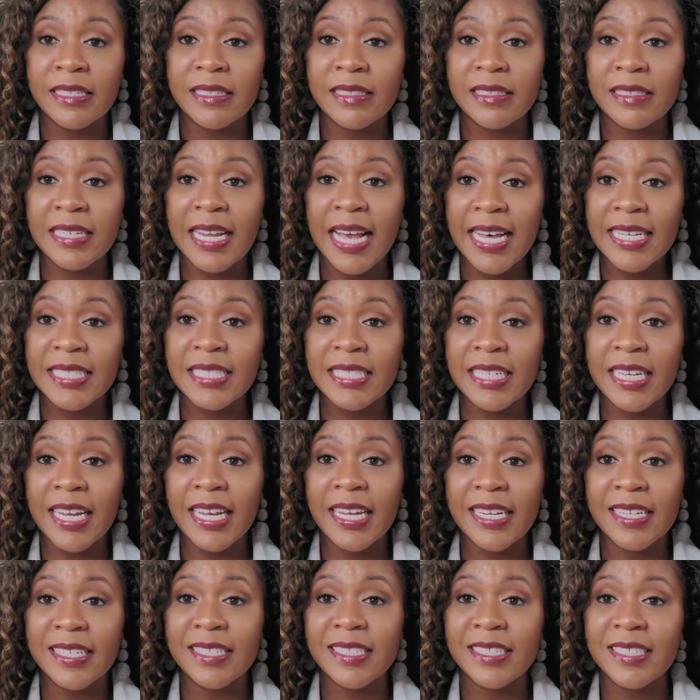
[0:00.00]
nasty
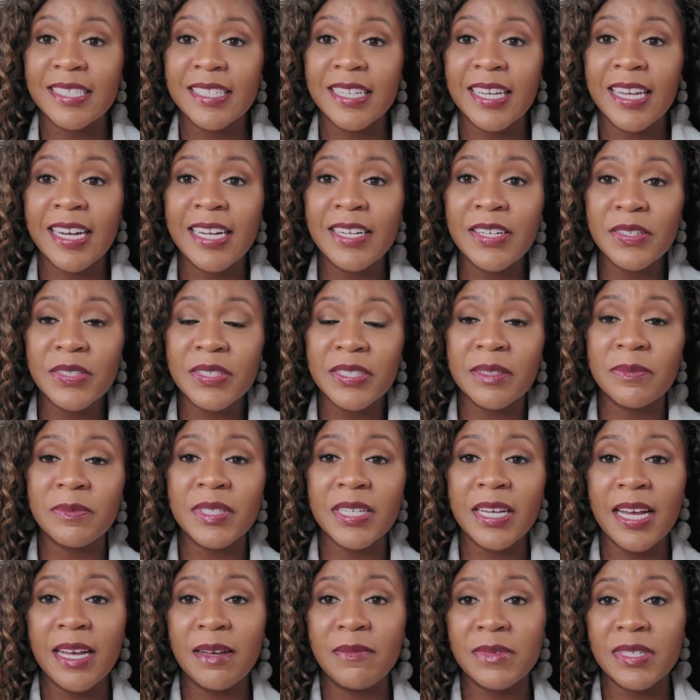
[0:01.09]
hands. And I know
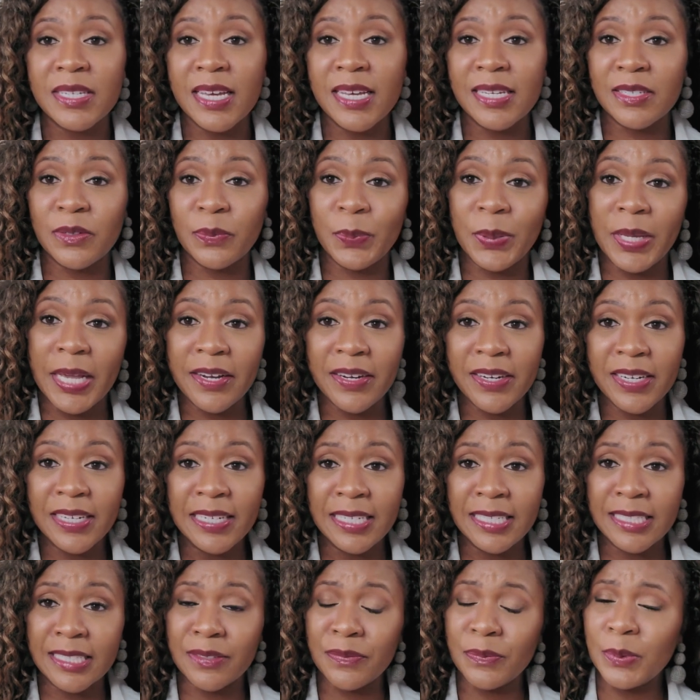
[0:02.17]
sometimes as a parent,
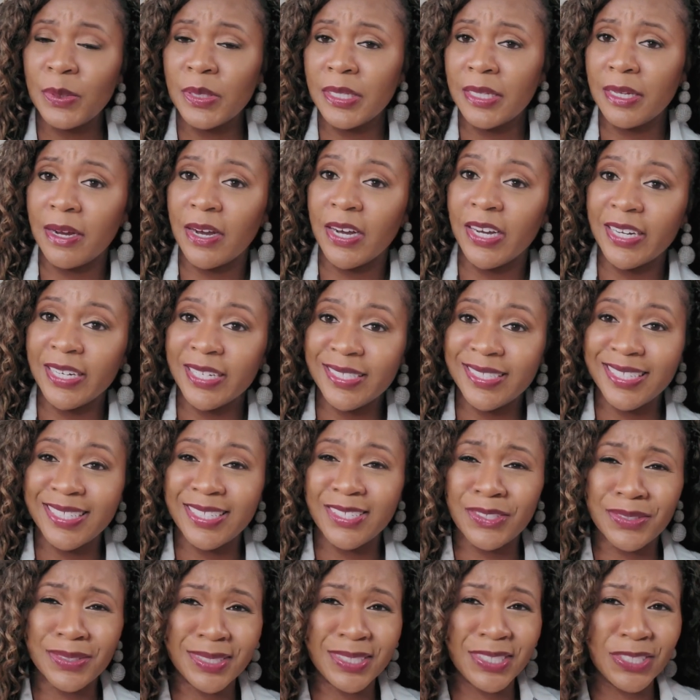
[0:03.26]
it's really hard to
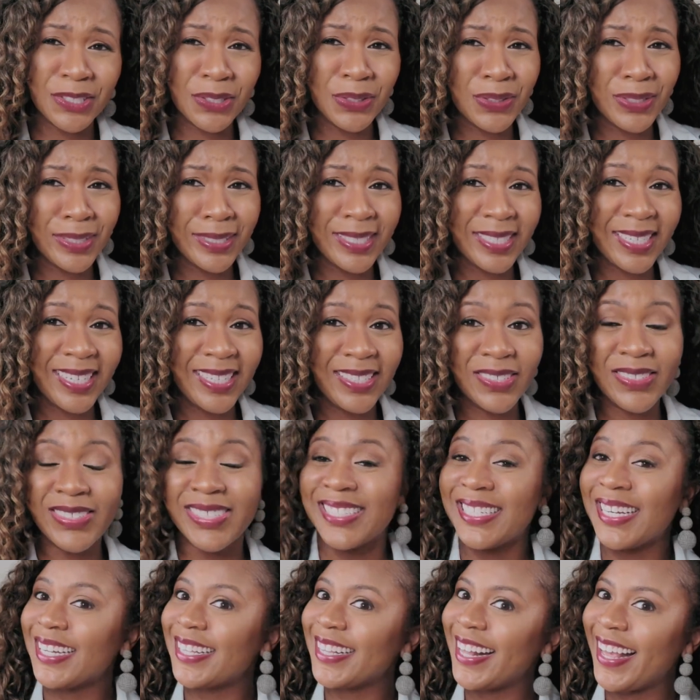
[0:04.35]
get your children to
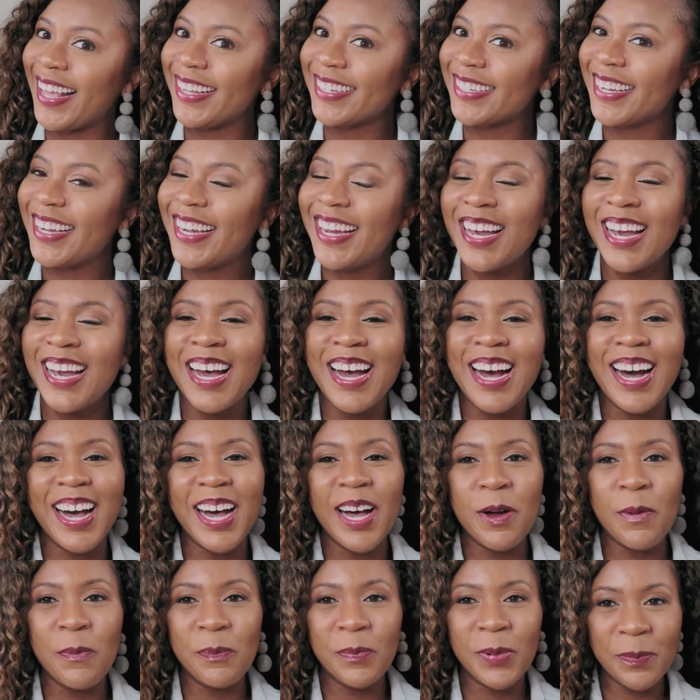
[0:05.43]
understand
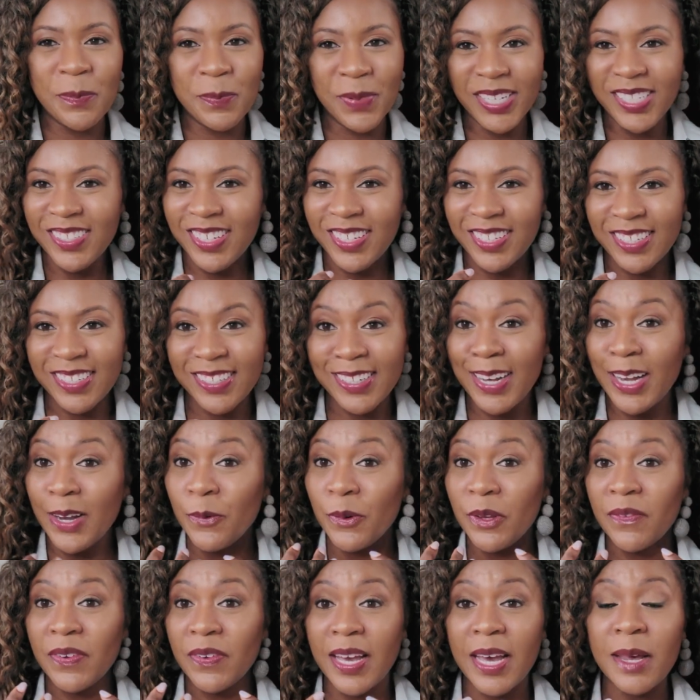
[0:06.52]
that. But my daughter and I,
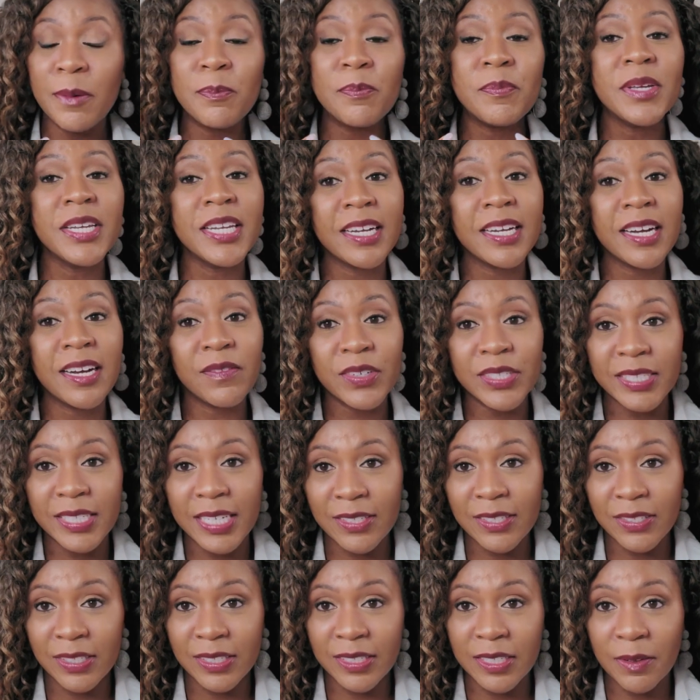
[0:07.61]
we've had many
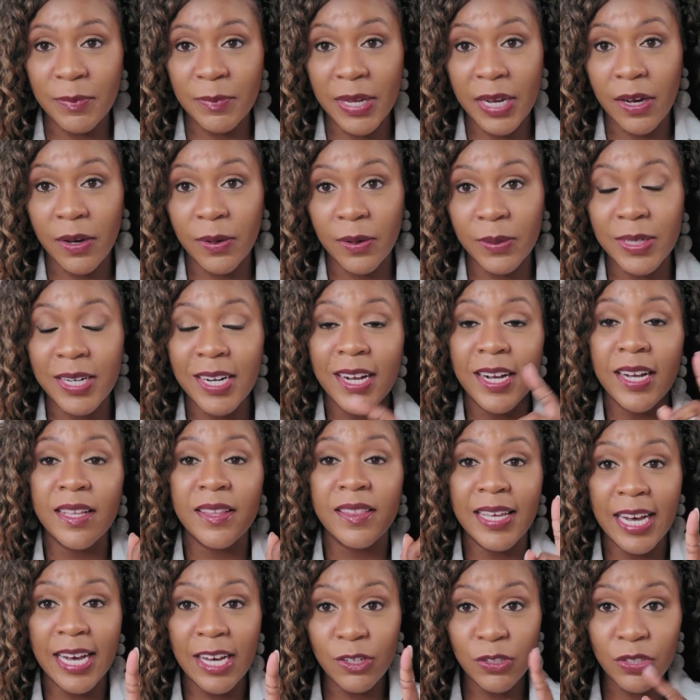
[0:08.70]
conversations about
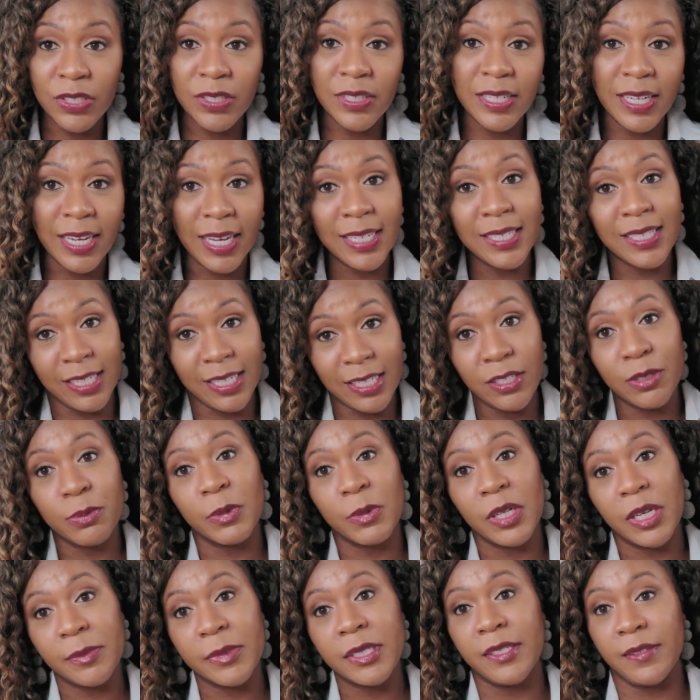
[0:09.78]
thou shall not touch
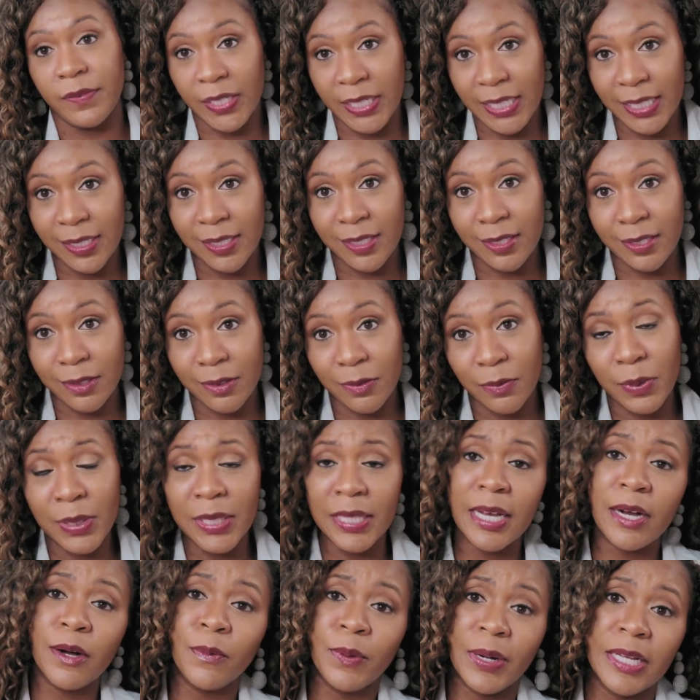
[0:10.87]
mommy's face
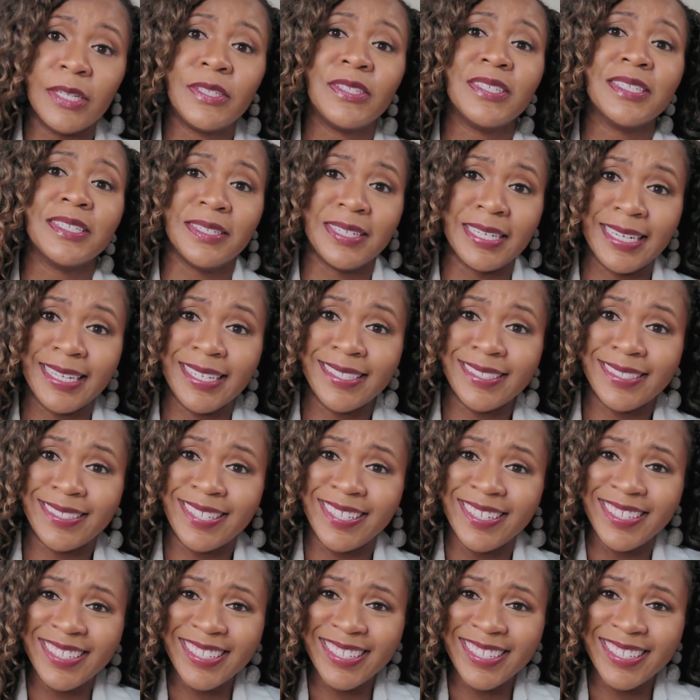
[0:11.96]
without washing your hands.